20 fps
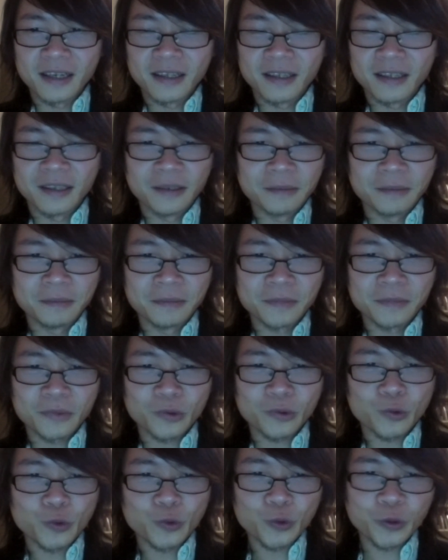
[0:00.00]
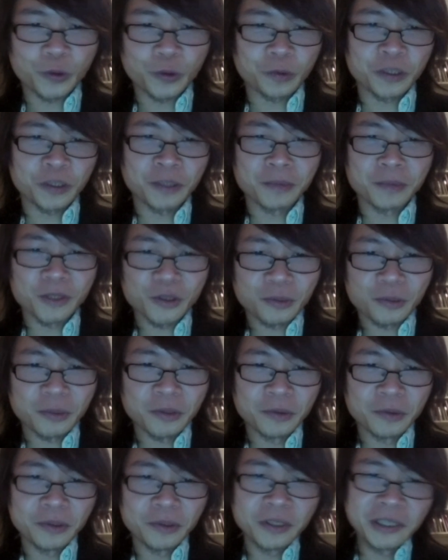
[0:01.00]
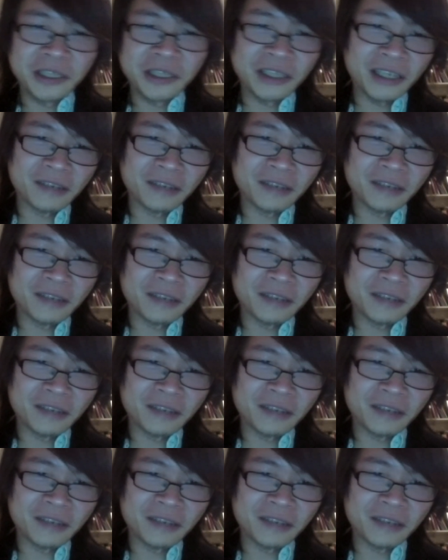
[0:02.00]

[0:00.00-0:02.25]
um, Google seems to be really